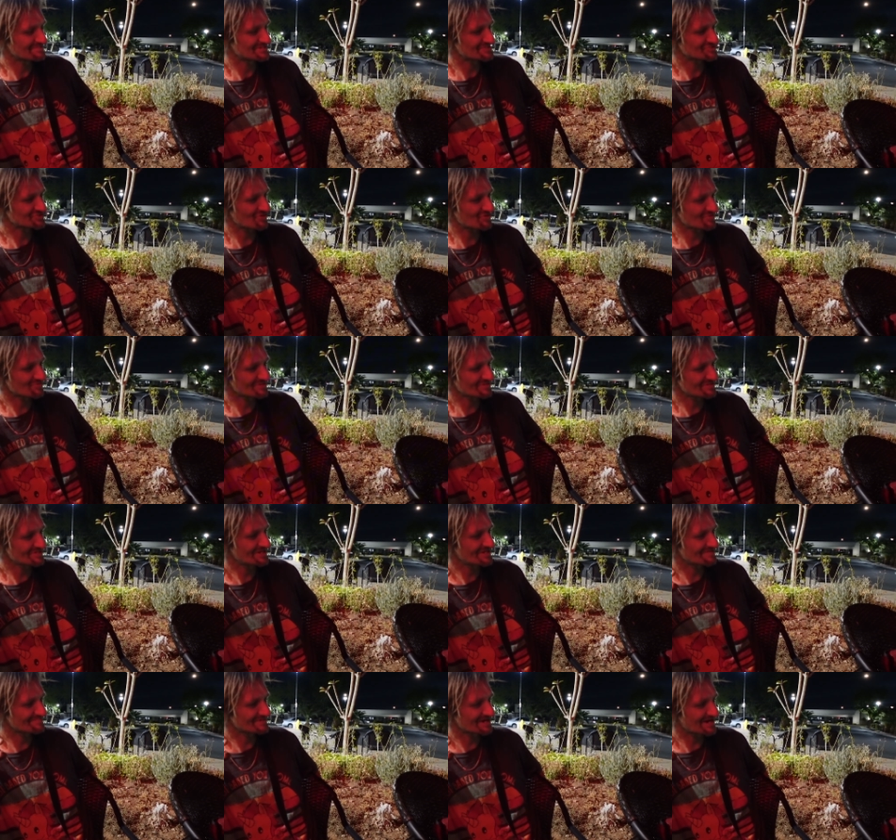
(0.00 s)
But so
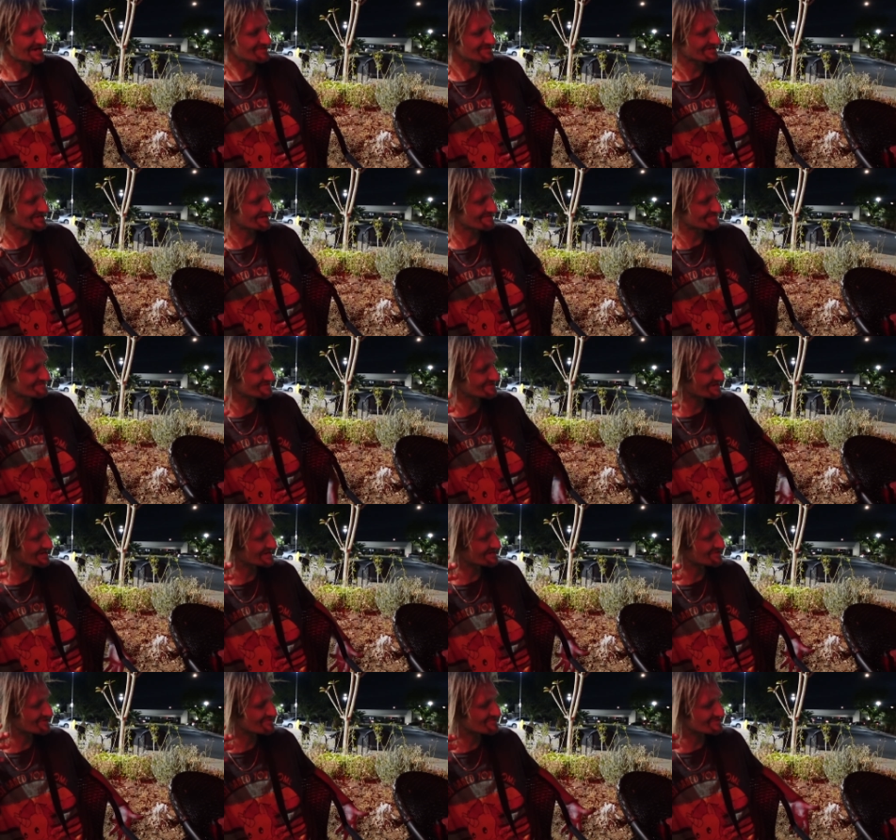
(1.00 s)
really, I'm kind of I feel like
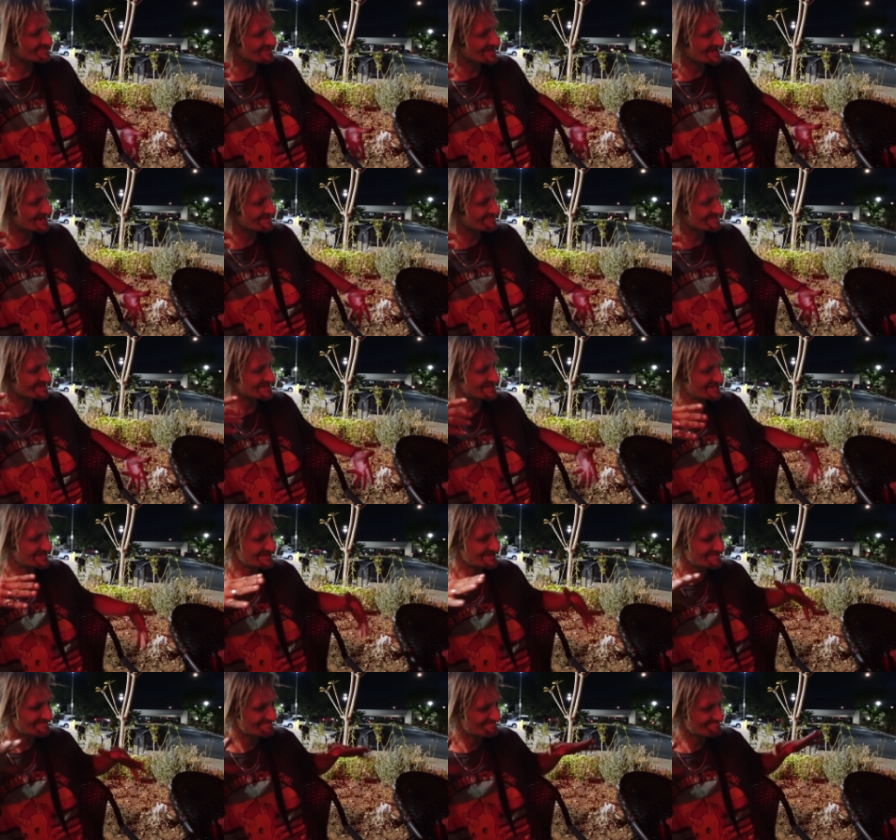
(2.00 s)
I don't really have any.
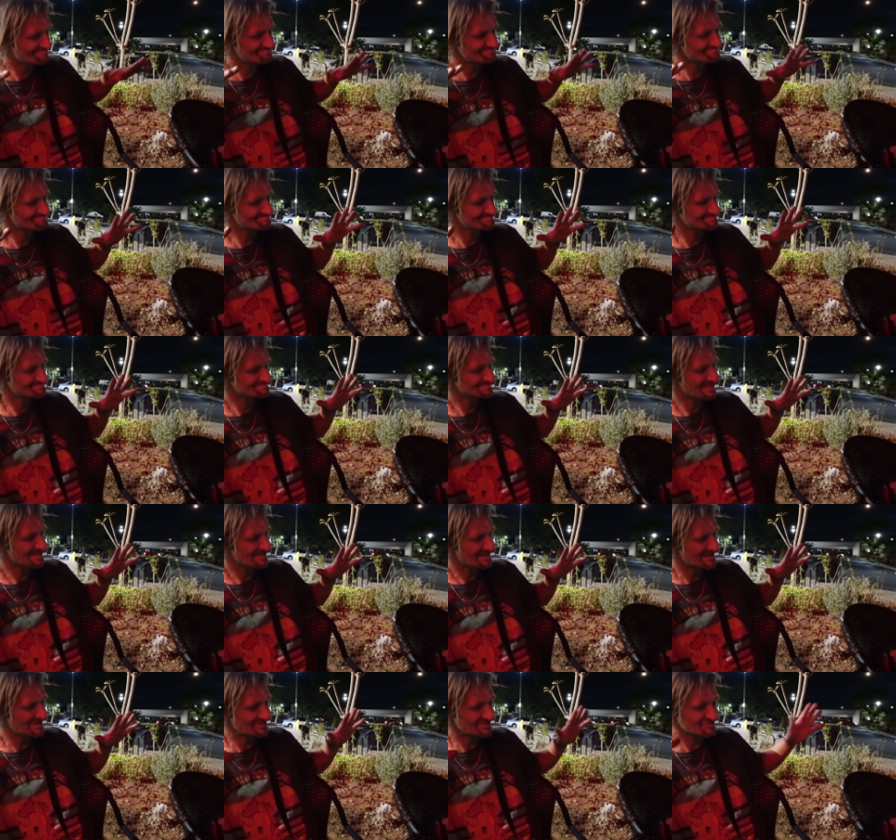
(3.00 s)

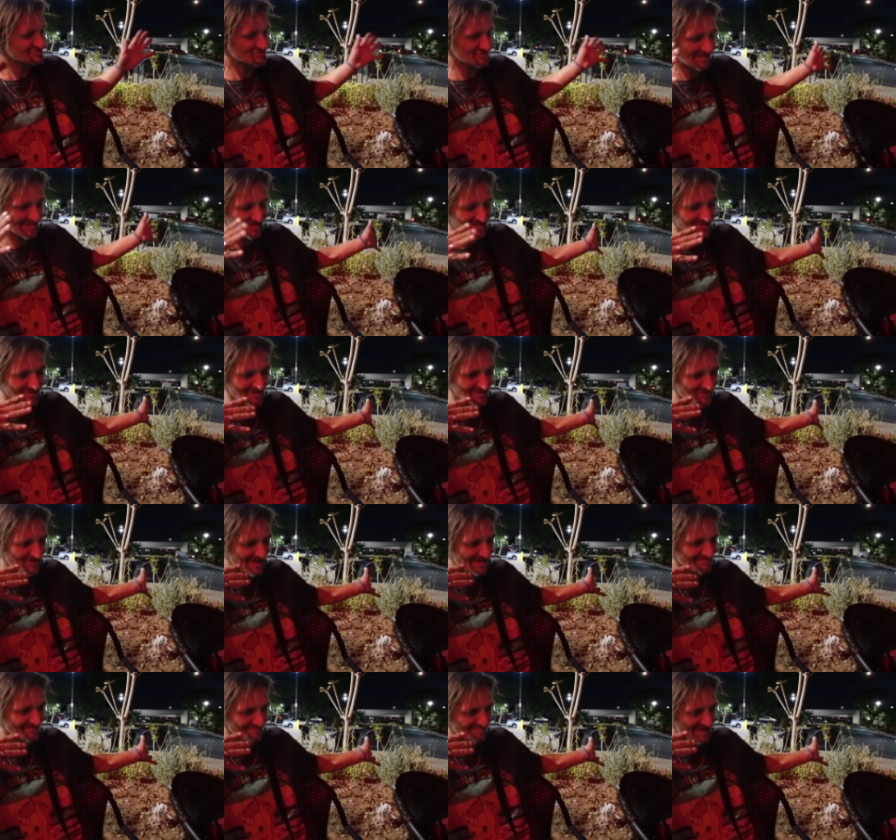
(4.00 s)
I don't
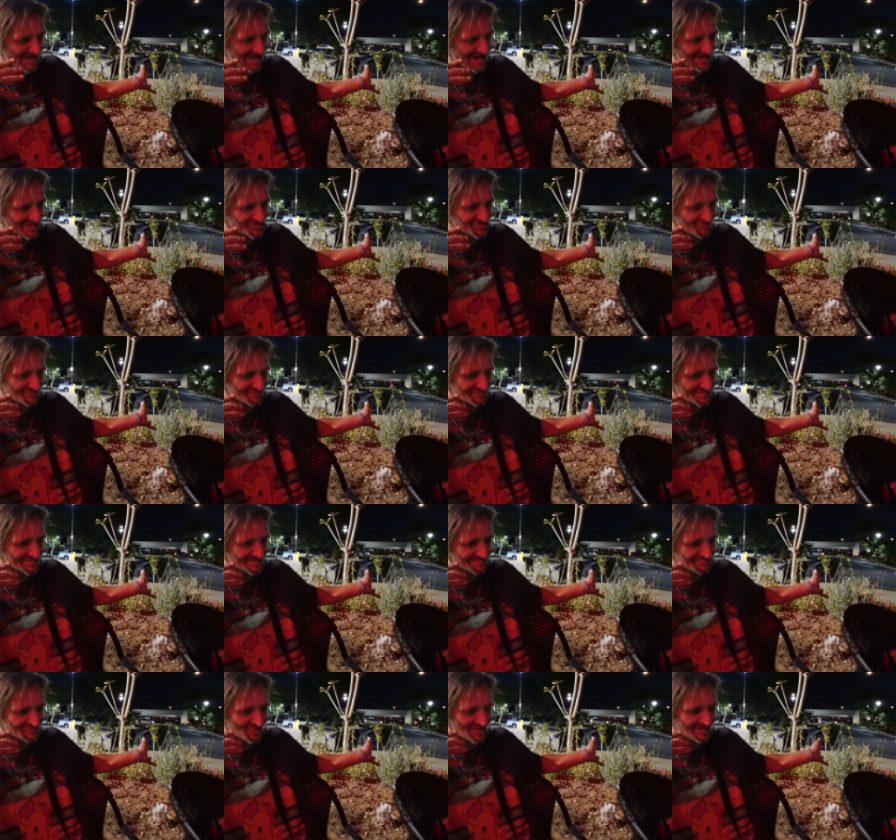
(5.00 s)
have a past really.
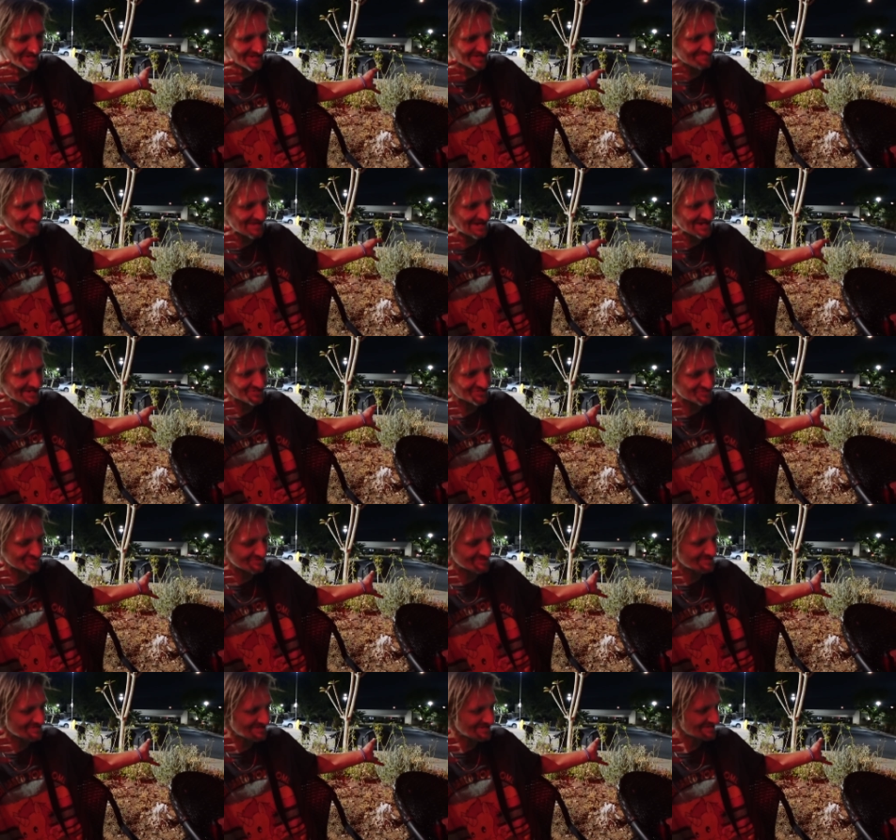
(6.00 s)
I'm trying to get back to
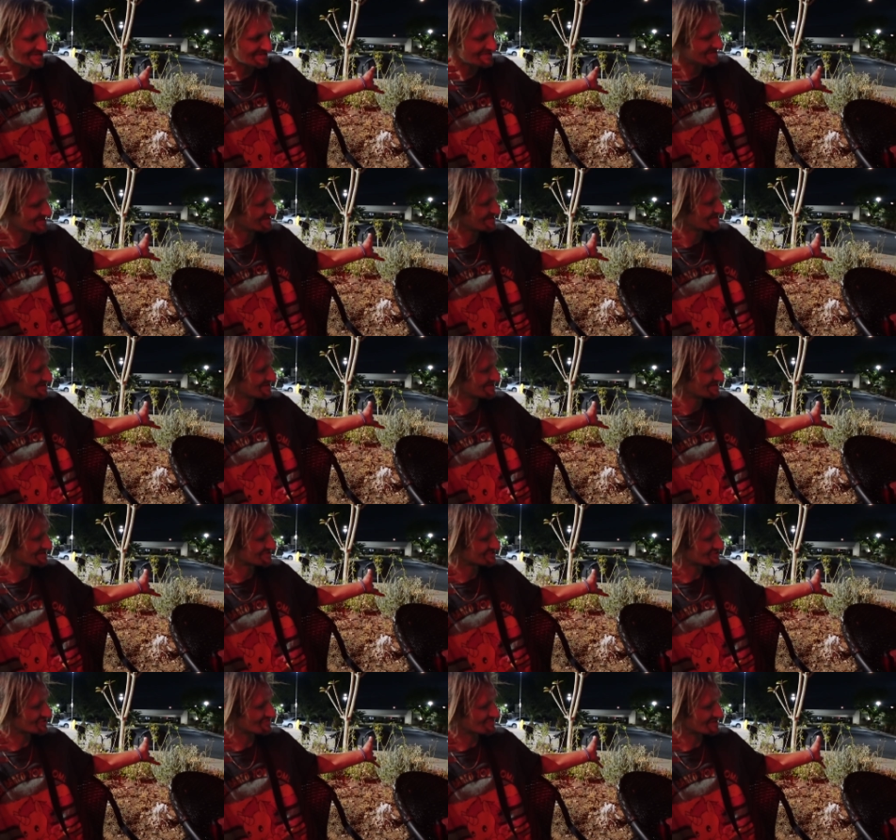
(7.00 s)
it.
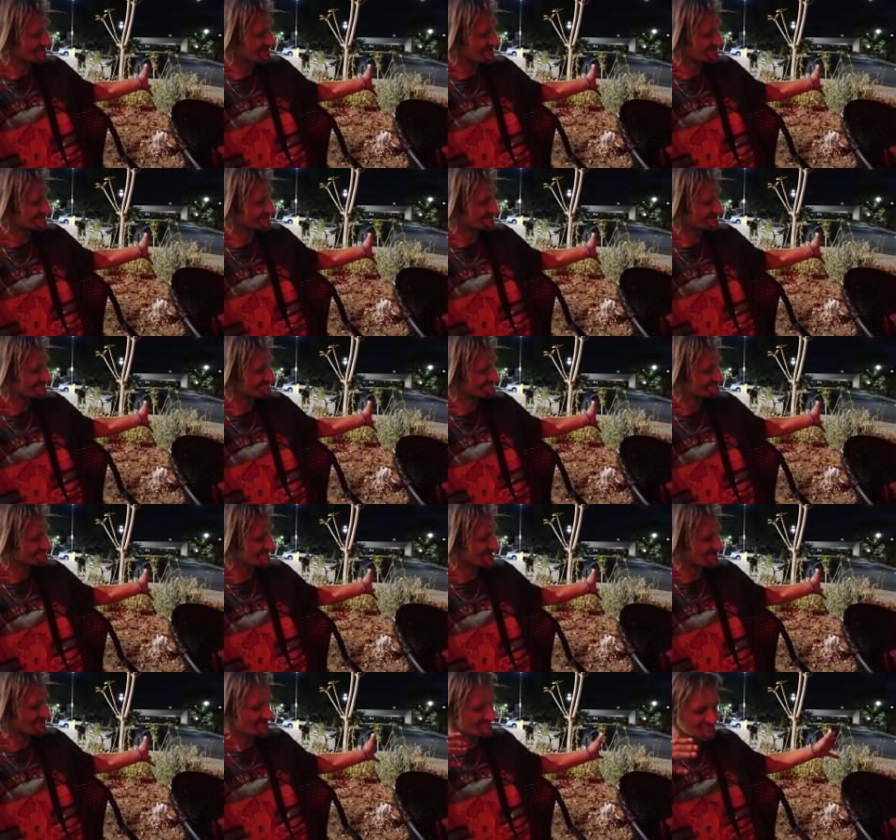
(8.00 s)
So I'm kind of. I
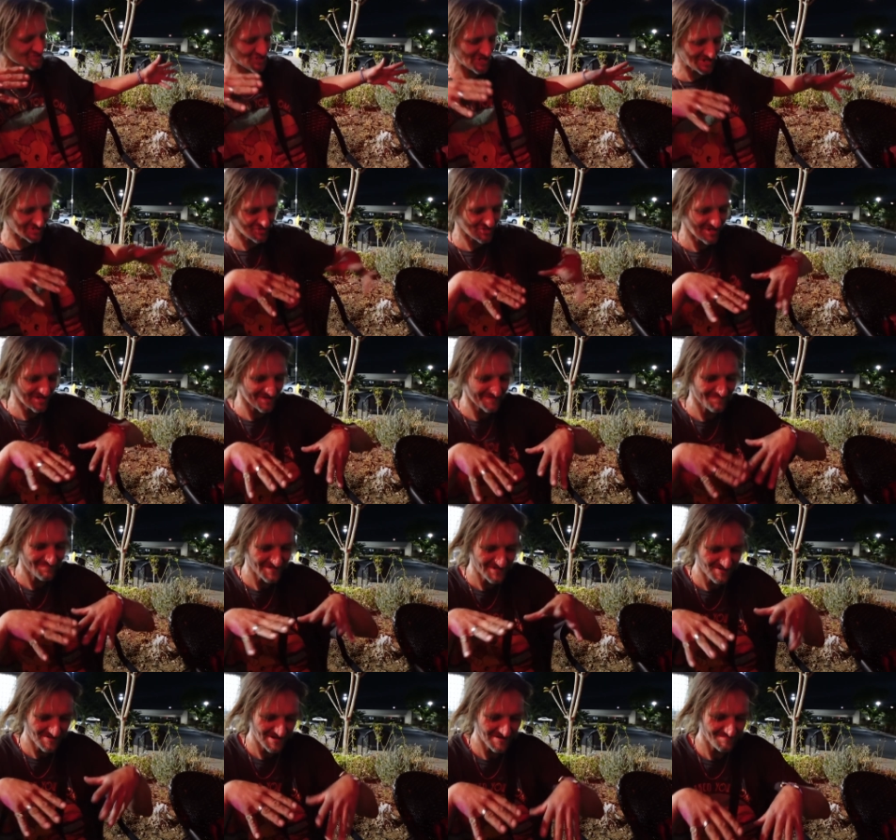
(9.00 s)
don't know, I'm just kind of trying to
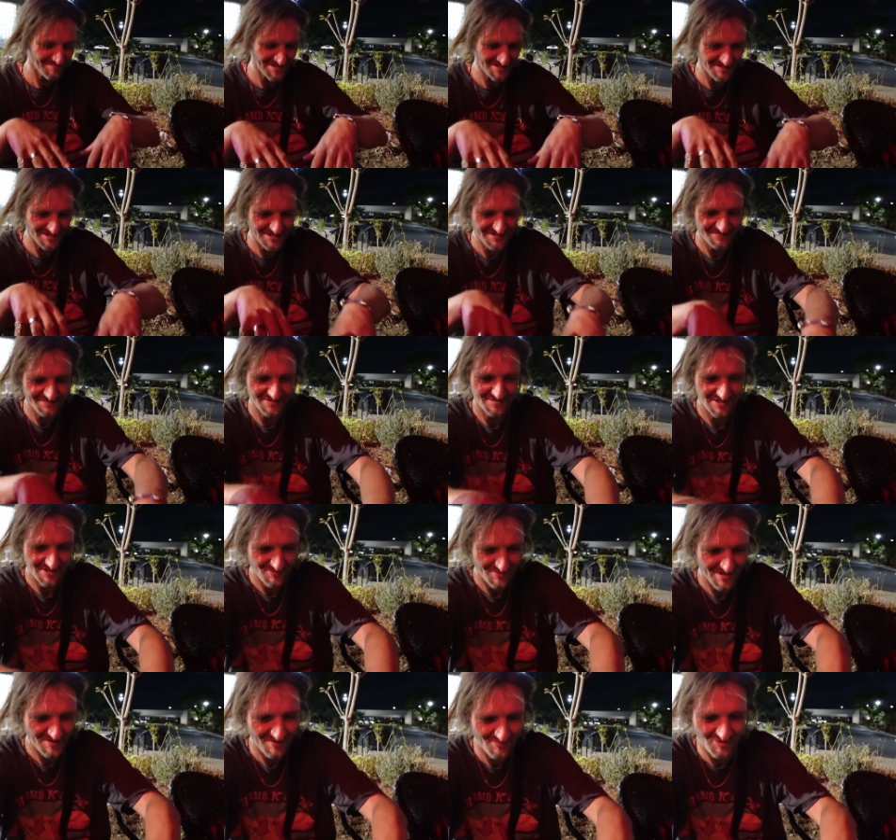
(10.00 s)
figure out my life here,
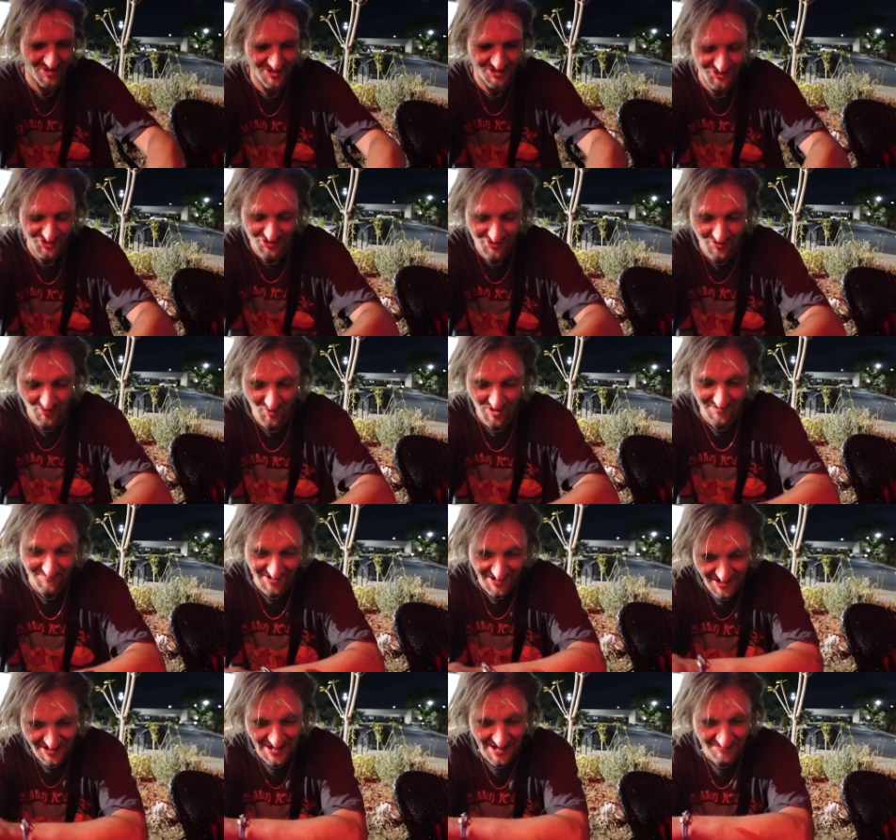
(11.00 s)
what do I want to do and what am
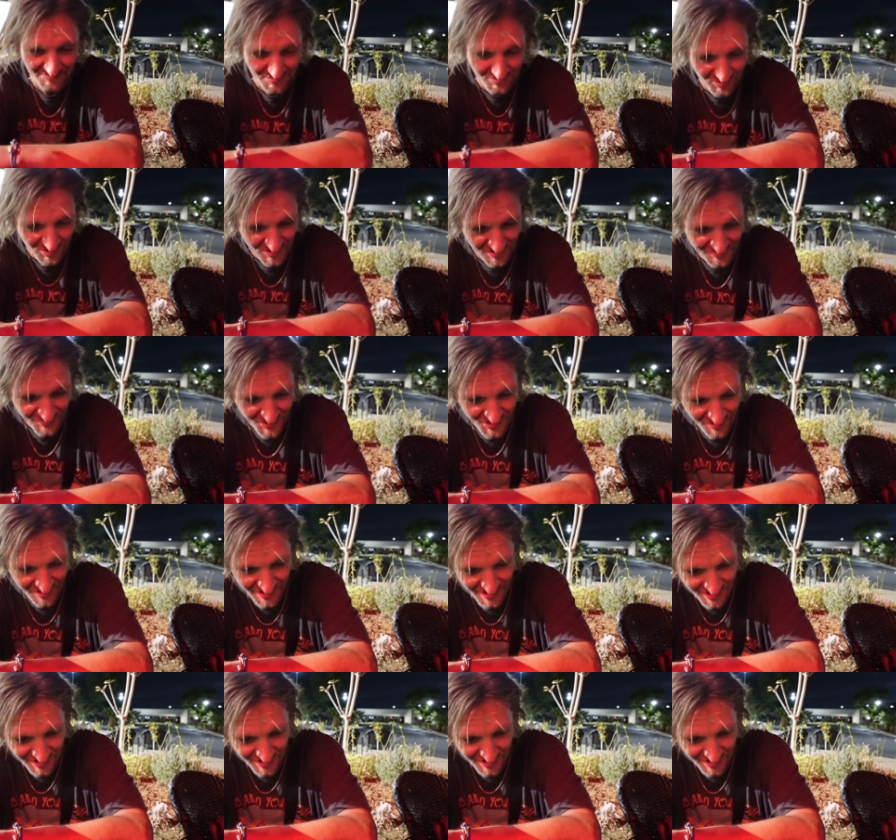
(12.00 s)
I capable of doing,